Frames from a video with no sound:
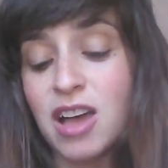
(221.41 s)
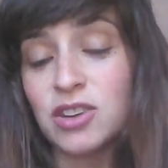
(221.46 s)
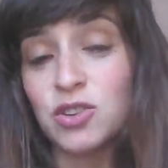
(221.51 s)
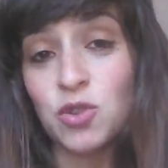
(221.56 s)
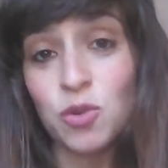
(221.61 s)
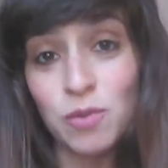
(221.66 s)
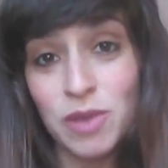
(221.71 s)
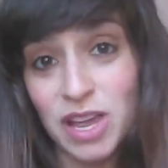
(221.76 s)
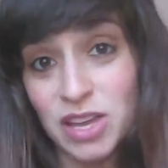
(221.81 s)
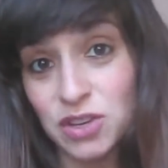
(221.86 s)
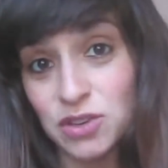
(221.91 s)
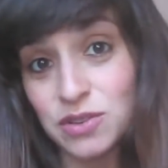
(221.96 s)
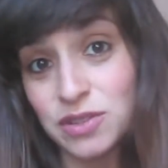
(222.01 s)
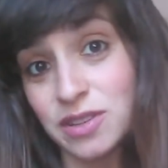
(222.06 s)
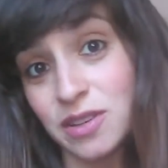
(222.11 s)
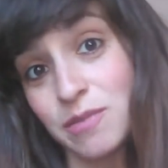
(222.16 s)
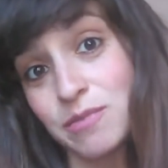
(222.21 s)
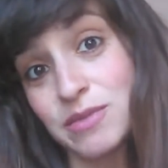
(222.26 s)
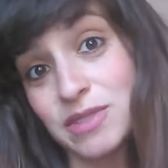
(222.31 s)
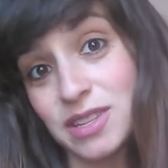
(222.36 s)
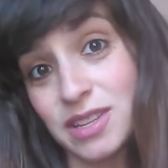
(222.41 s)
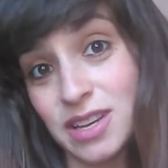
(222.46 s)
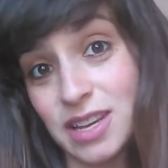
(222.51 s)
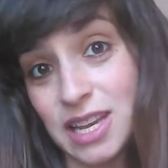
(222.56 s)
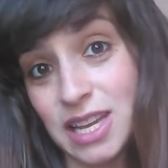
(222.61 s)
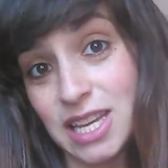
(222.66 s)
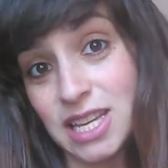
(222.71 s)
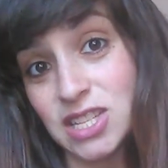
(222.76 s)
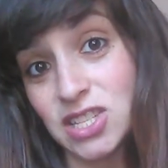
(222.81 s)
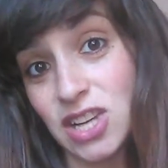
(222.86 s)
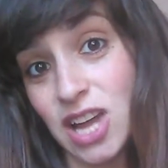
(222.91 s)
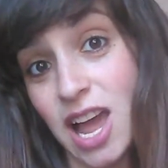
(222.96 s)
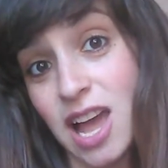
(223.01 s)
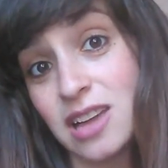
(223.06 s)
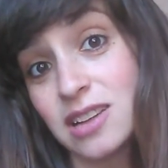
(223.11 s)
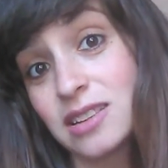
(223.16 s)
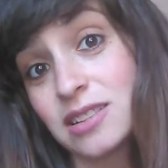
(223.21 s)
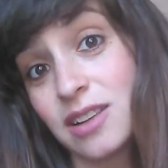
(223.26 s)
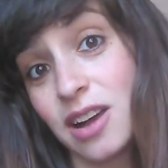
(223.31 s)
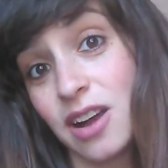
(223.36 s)
Normally I use them to clean
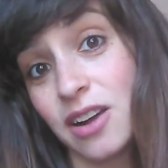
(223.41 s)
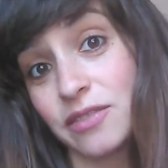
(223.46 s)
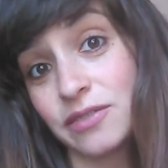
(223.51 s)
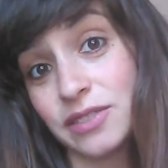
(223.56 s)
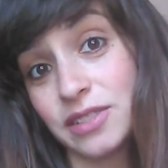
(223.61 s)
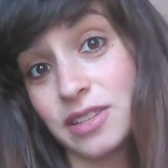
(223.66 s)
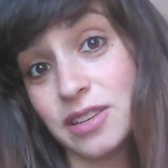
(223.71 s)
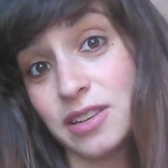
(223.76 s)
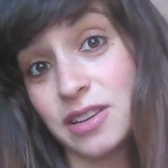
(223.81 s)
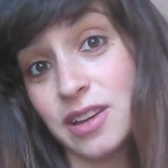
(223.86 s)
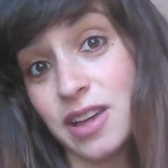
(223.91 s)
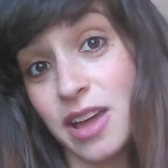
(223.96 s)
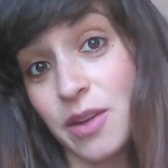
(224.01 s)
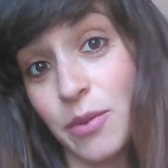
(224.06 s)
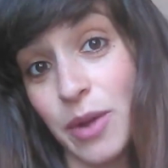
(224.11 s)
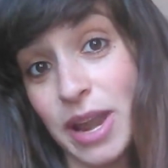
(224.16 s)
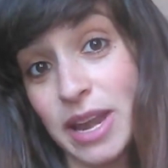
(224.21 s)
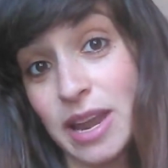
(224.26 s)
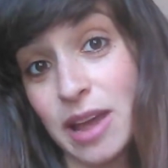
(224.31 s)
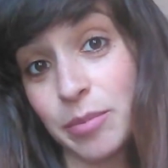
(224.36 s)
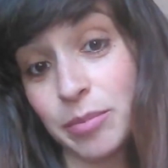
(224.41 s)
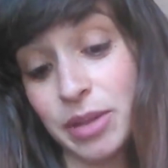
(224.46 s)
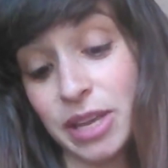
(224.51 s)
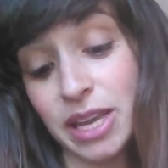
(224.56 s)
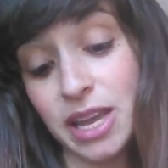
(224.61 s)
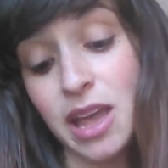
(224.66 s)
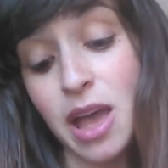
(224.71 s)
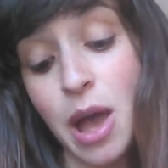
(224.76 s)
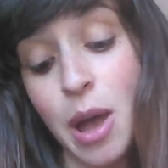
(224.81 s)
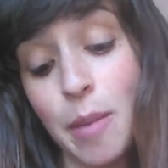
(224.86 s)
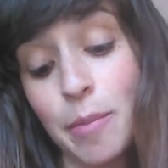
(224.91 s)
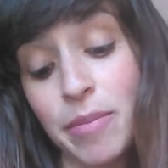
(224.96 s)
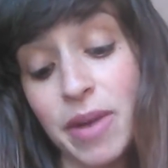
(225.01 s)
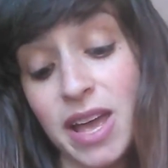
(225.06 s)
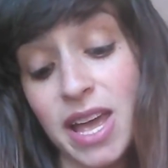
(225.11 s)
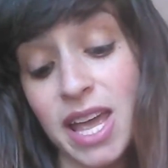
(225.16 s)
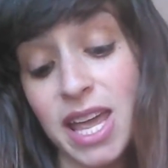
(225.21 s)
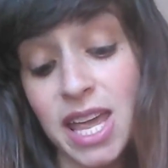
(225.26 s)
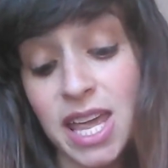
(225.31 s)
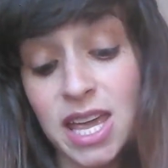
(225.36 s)
Jack after a wet nappy,
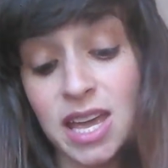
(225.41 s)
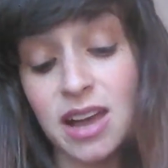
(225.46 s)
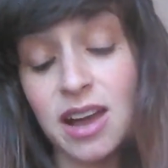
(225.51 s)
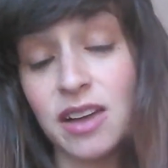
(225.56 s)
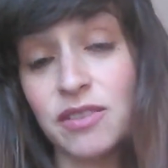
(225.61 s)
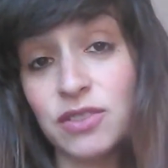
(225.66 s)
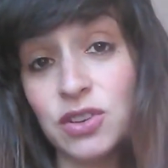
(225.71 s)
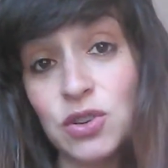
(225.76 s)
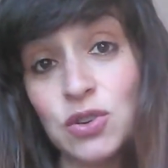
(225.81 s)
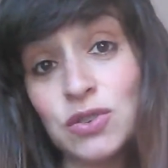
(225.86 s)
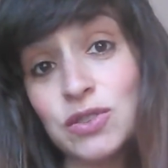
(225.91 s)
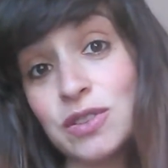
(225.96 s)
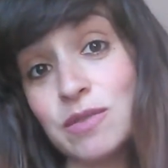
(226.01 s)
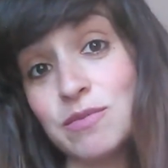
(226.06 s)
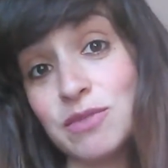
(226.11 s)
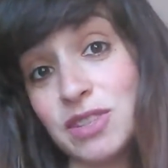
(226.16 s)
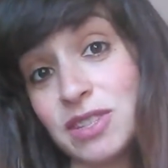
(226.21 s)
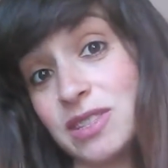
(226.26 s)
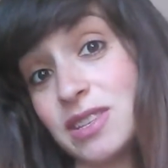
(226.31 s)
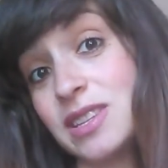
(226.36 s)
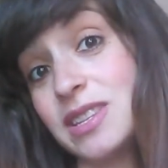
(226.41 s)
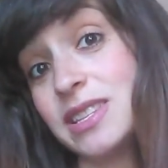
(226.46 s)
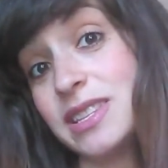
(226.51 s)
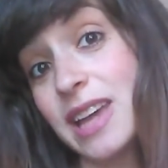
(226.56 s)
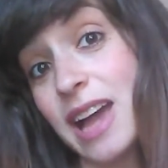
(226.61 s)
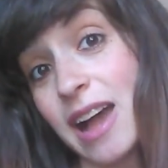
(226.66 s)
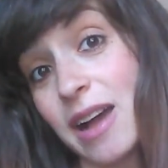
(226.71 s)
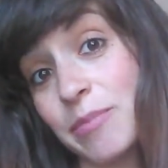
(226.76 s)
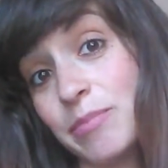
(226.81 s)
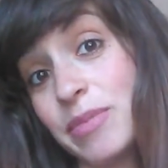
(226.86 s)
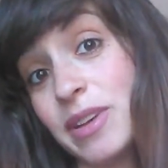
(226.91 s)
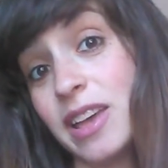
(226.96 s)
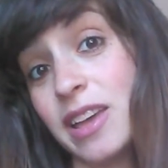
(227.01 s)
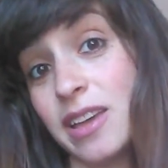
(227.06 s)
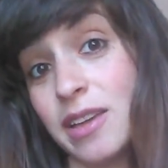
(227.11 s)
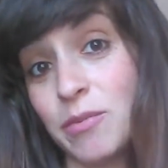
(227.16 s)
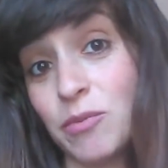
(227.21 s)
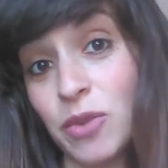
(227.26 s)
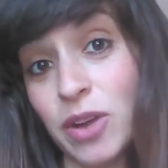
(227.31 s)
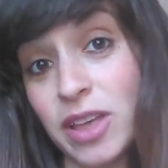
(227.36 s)
but here I've used them just to dab
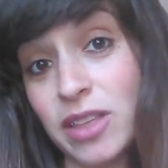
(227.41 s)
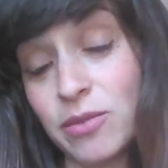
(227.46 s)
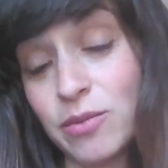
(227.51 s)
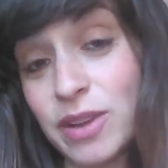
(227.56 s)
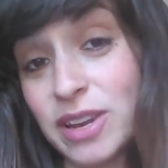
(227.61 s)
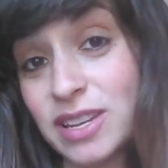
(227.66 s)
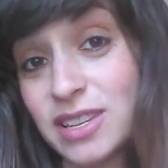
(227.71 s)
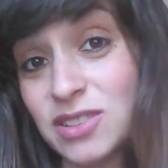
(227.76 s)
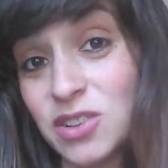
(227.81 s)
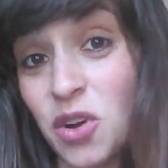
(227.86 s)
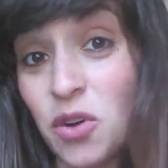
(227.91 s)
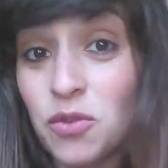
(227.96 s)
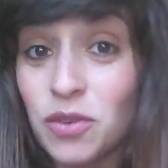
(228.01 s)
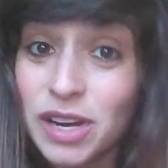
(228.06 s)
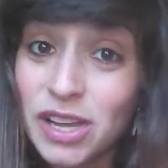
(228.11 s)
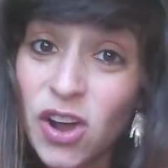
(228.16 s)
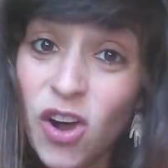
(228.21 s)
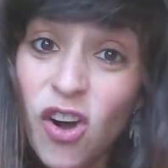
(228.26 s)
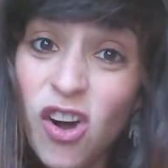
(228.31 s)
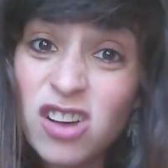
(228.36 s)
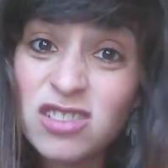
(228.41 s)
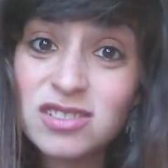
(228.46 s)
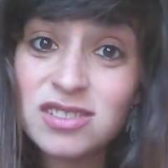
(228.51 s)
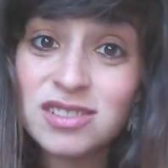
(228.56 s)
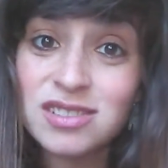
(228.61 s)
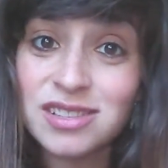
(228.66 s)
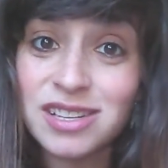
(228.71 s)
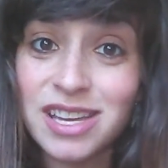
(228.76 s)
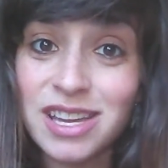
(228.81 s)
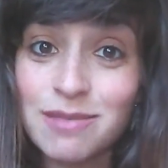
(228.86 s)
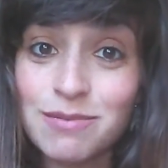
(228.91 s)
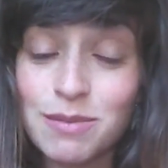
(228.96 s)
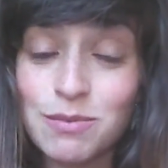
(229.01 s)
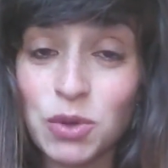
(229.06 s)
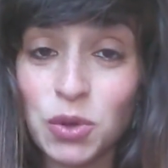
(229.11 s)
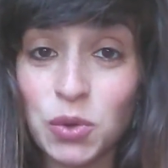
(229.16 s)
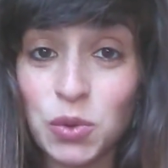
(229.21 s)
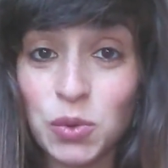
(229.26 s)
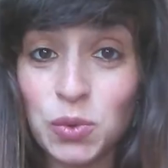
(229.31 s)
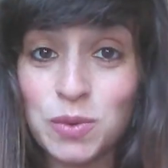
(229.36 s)
him with when he's got really hot, just to keep
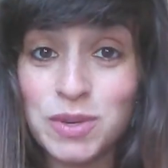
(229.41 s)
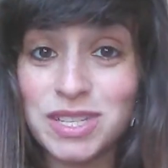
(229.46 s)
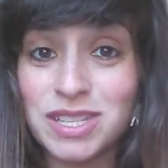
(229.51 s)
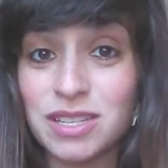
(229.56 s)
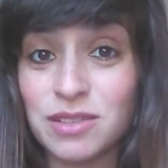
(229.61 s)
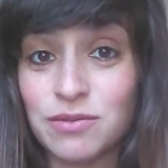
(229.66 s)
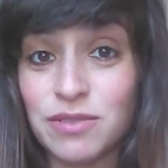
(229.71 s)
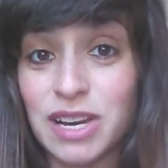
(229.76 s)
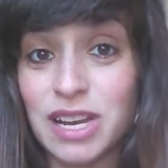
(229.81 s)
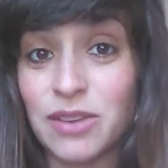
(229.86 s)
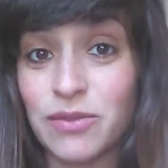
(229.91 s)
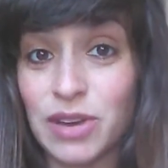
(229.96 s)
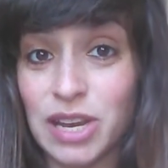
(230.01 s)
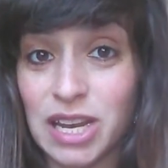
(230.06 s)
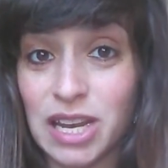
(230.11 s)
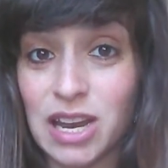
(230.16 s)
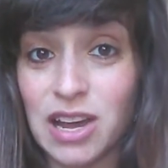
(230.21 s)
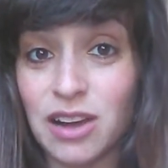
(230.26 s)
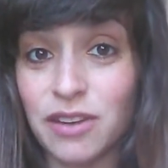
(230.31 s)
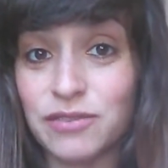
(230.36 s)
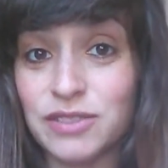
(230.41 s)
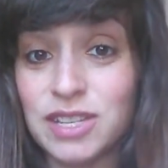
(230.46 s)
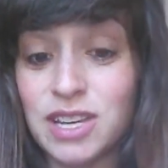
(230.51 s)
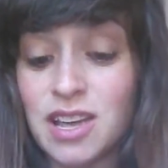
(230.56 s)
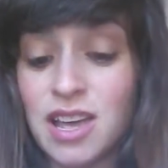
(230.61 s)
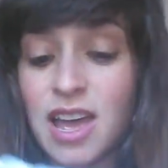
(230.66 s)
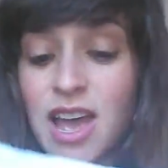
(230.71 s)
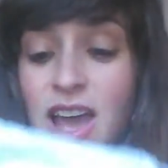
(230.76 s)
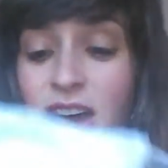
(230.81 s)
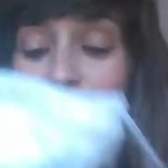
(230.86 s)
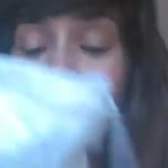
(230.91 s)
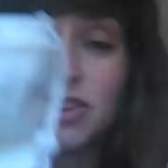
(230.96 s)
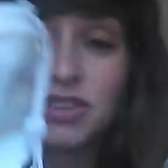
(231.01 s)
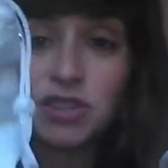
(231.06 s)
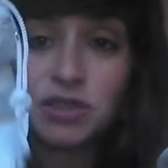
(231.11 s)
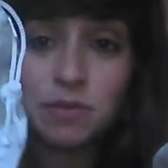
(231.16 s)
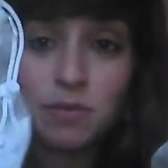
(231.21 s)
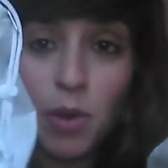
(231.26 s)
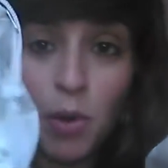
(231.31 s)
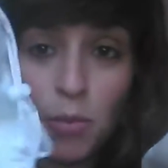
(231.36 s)
him cool, which he's really, really loved, and then
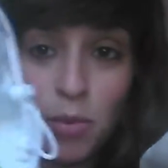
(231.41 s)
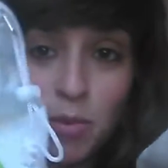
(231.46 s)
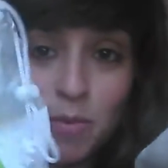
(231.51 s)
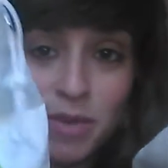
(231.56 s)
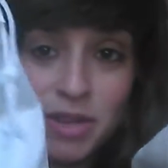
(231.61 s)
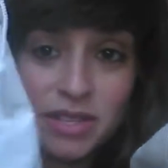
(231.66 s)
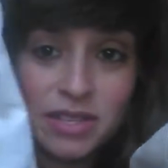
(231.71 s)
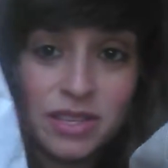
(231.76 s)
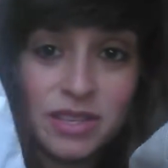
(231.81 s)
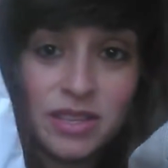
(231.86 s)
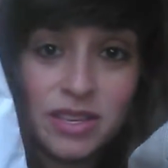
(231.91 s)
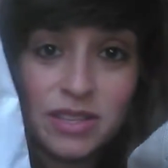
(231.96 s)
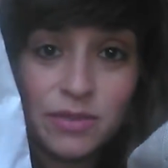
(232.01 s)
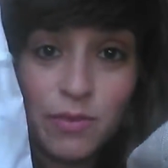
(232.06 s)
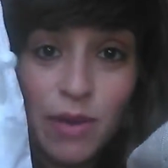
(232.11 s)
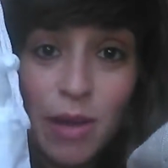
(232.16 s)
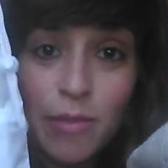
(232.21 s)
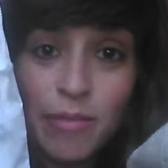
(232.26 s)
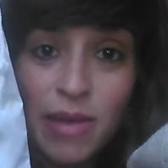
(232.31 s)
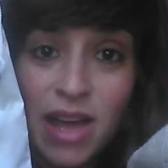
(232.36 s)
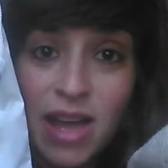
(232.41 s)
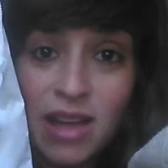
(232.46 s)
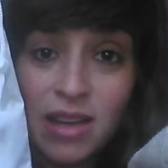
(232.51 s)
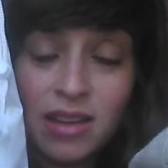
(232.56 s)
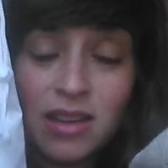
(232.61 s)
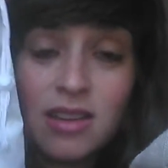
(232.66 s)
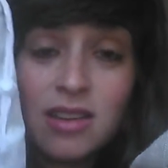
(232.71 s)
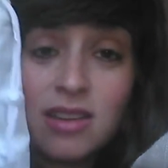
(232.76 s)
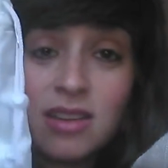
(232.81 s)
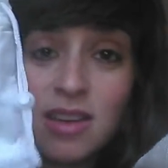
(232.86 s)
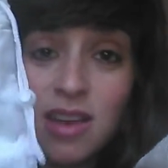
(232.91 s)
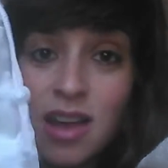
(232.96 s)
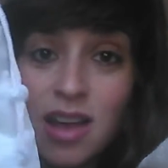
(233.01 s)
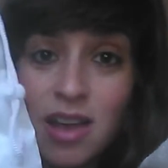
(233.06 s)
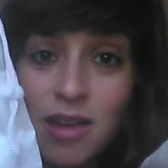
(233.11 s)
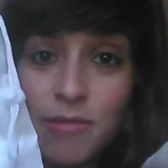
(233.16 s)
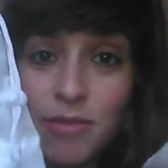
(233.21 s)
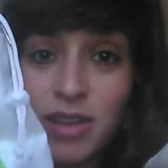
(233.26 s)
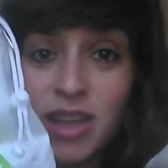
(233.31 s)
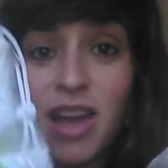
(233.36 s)
just pop them into this wet bag
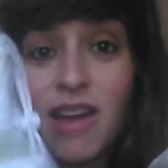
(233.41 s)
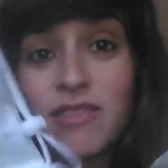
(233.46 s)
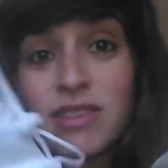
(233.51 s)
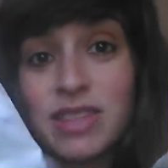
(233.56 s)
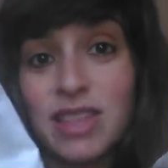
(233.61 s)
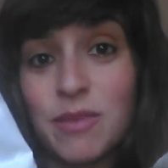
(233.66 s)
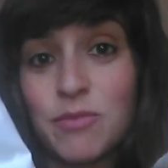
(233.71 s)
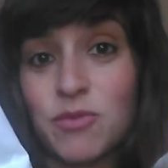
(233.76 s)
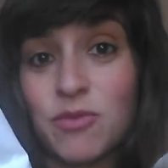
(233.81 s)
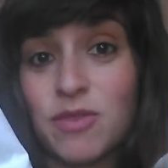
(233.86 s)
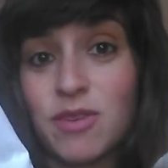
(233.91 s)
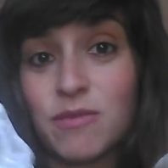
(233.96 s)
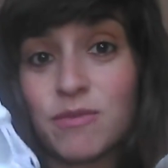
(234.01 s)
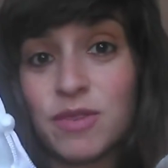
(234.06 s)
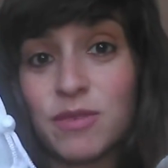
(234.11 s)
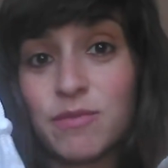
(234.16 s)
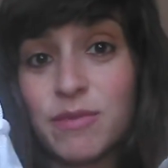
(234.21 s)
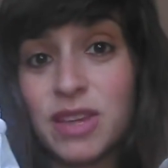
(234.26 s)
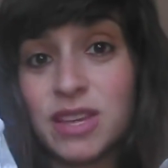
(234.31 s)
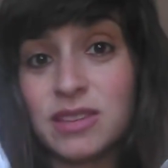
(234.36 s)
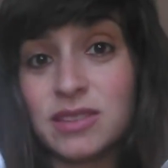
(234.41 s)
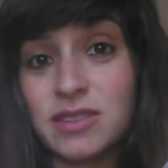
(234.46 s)
and carry them around with me.